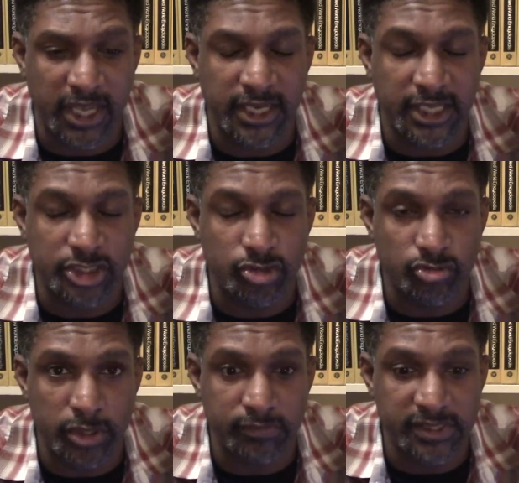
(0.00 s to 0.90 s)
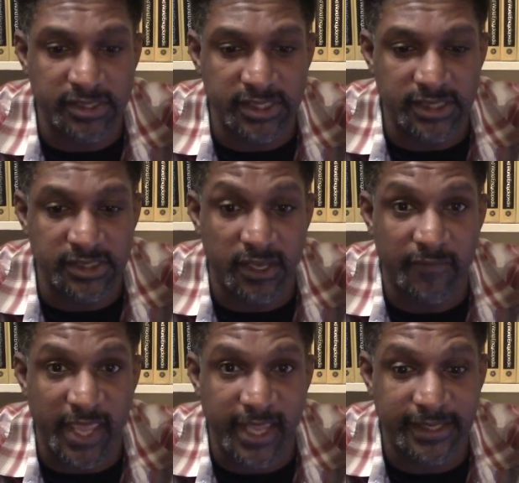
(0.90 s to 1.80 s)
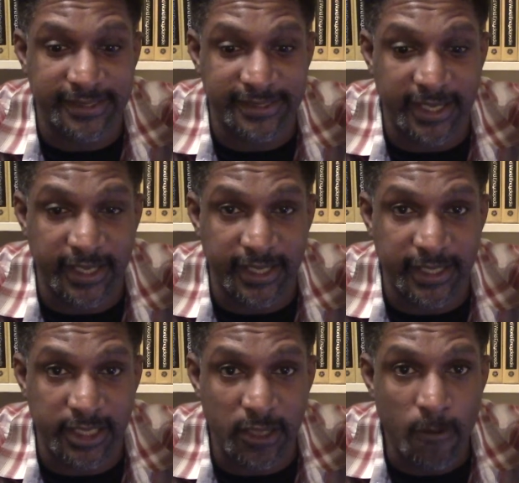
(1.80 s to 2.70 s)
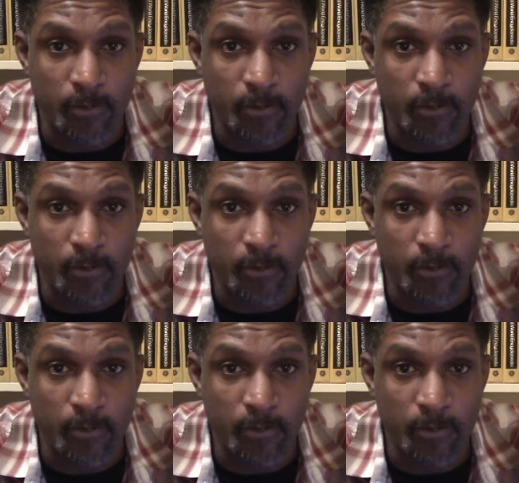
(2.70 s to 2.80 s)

an extreme sense of anxiety